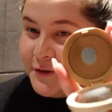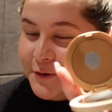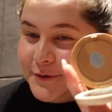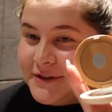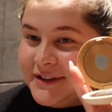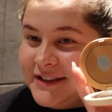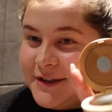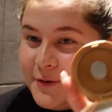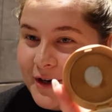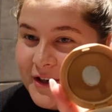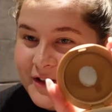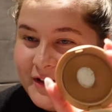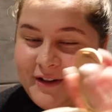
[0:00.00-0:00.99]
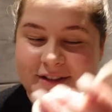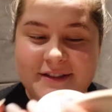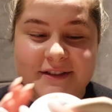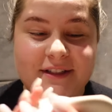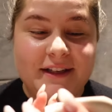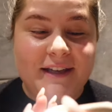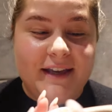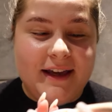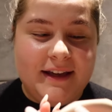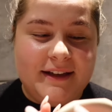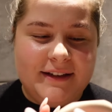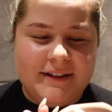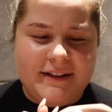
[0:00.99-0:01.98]
used it quite a lot.
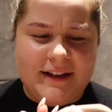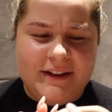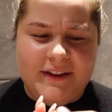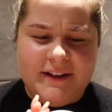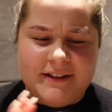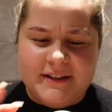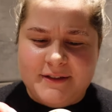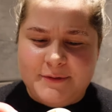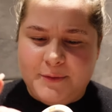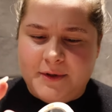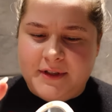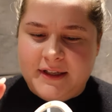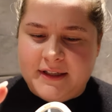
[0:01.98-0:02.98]
And I think this one